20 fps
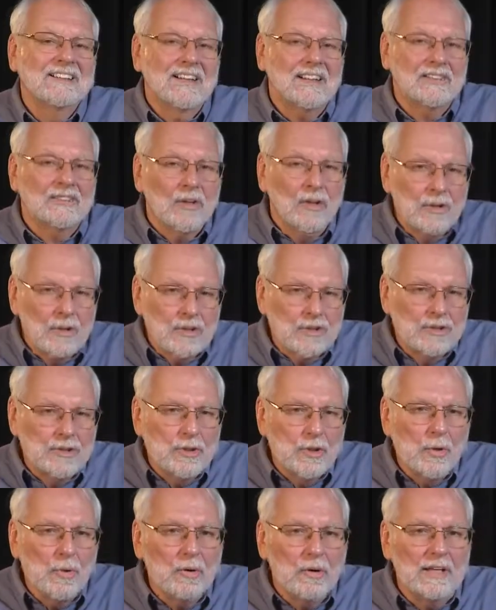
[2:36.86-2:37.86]
as long as
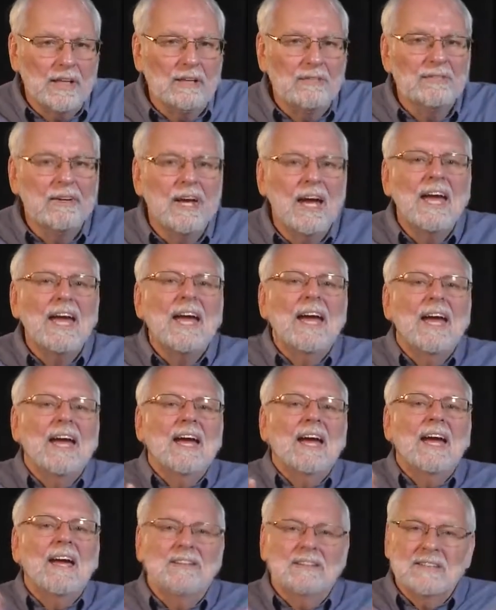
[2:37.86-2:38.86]
you live,
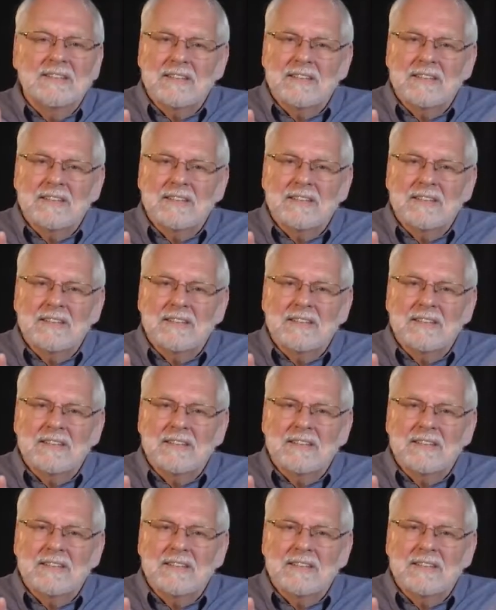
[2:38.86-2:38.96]
and